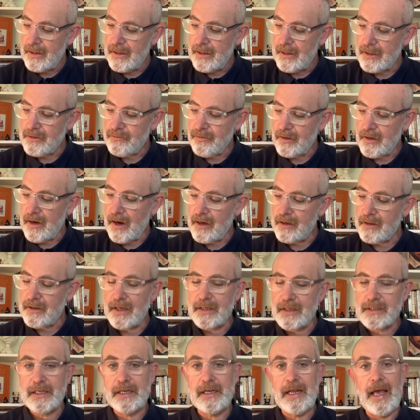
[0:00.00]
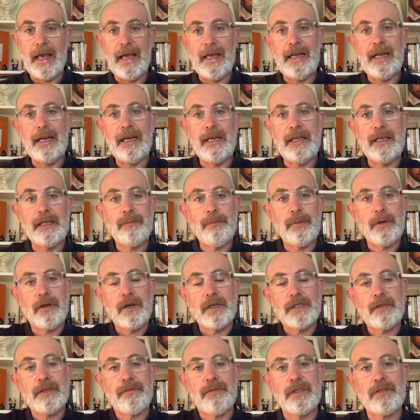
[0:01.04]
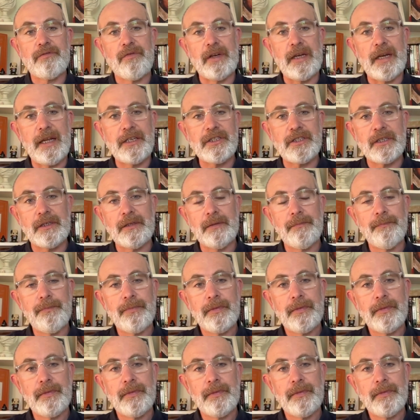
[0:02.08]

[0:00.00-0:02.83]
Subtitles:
is regarded as an alien because of his religion.